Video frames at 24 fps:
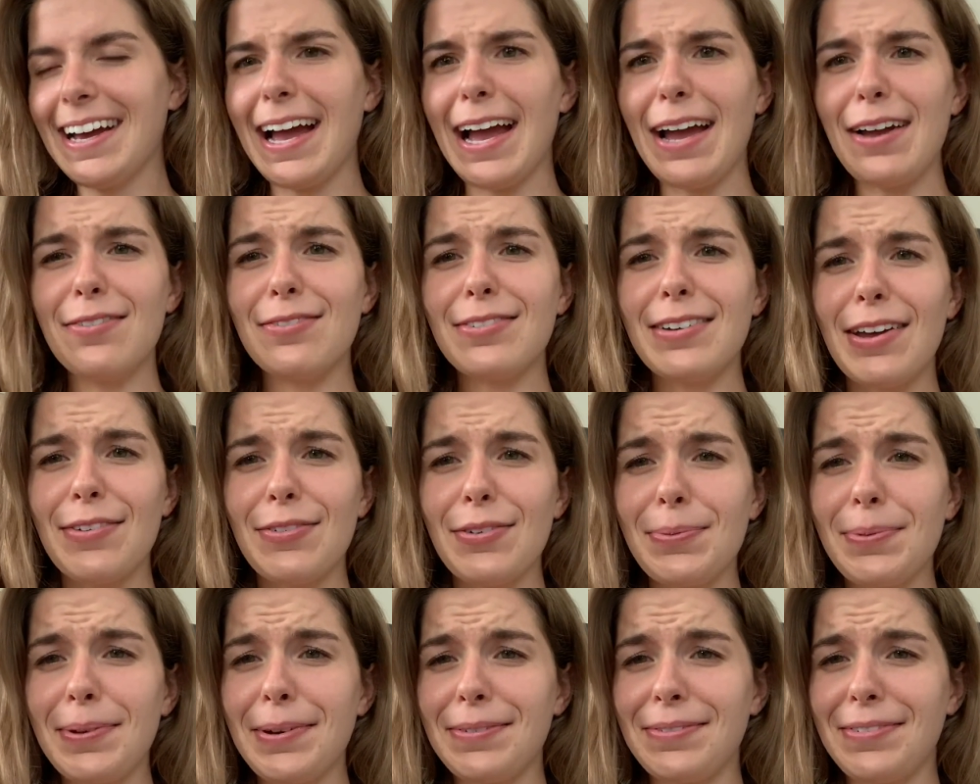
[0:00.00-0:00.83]
I've
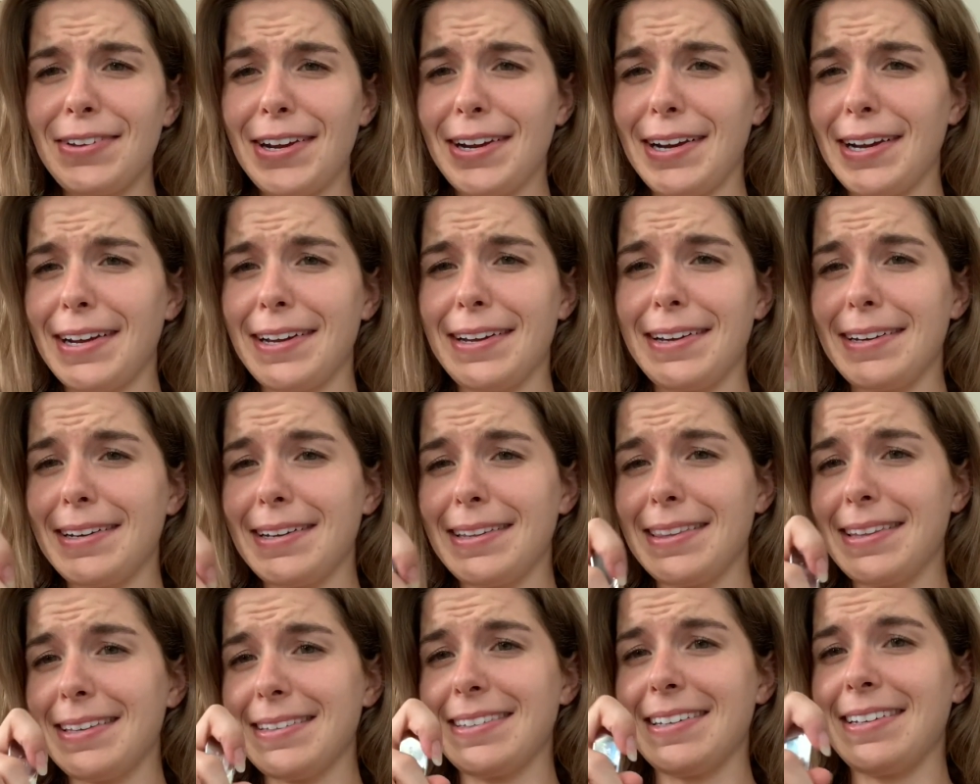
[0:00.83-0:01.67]
never been very good
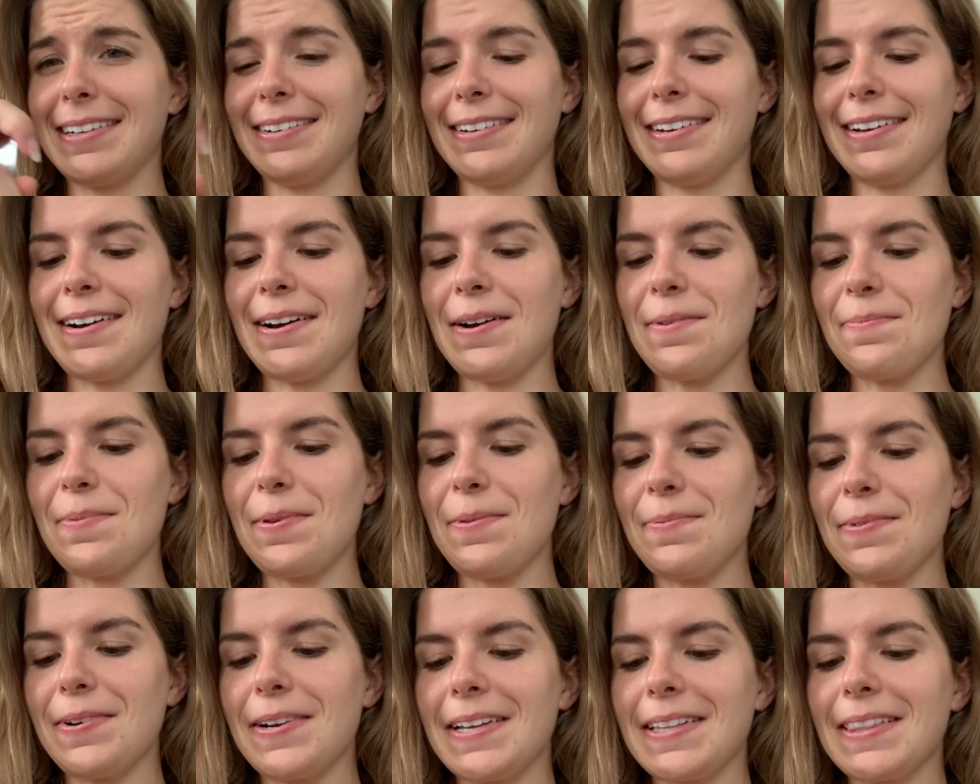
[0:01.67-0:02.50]
at this. I don't know how
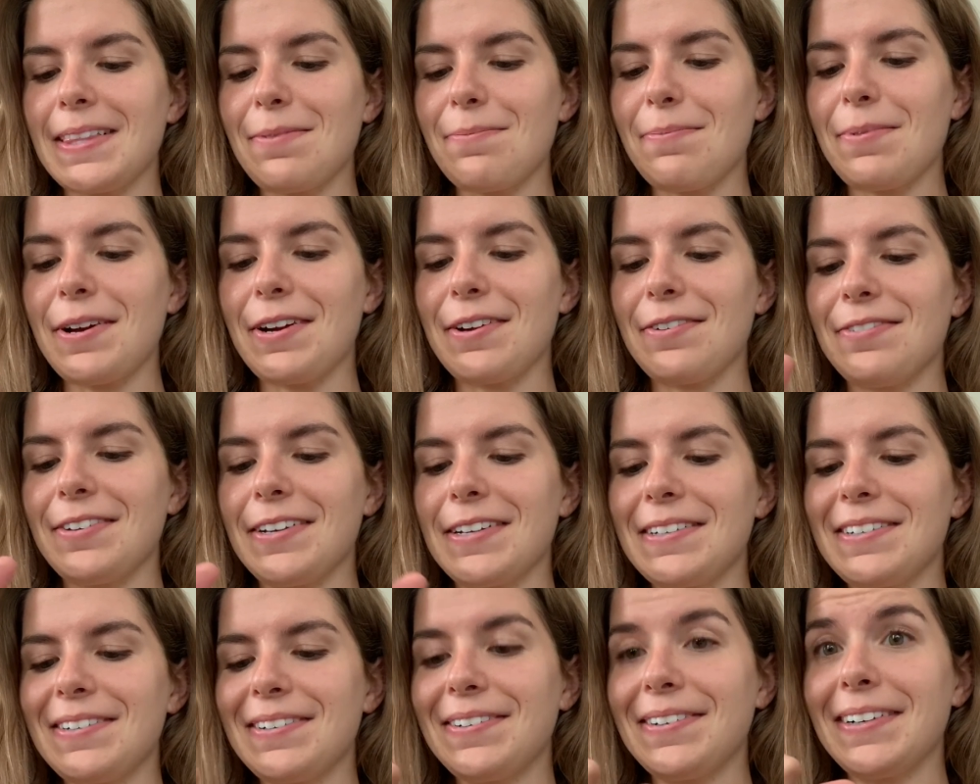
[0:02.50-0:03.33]
people get the
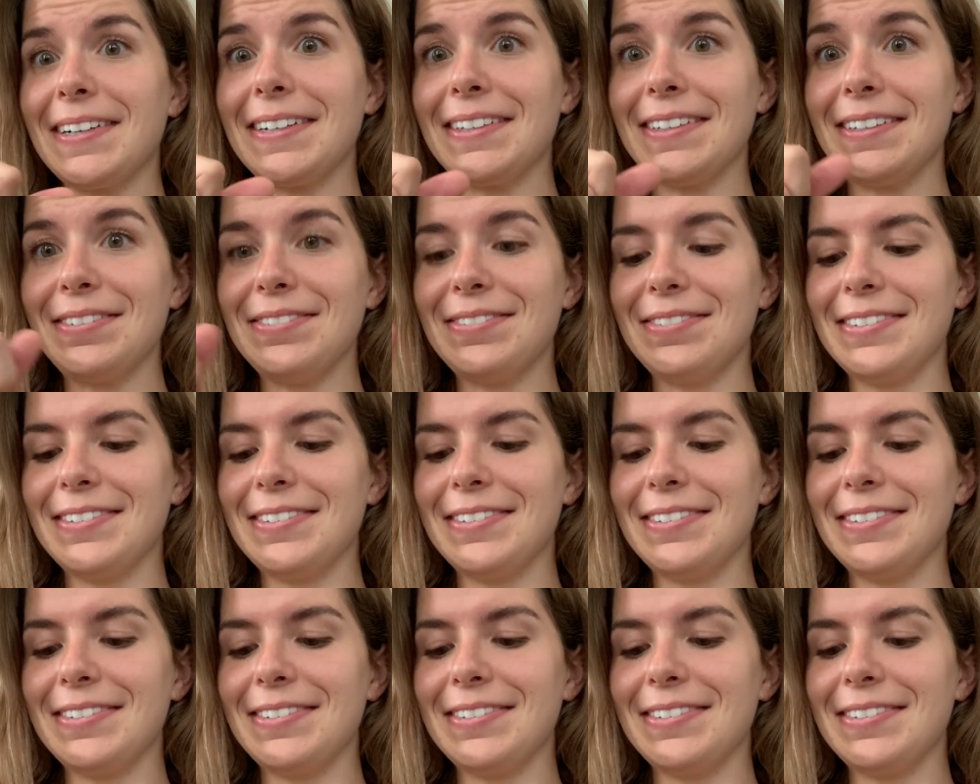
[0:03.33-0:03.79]
perfect twirl of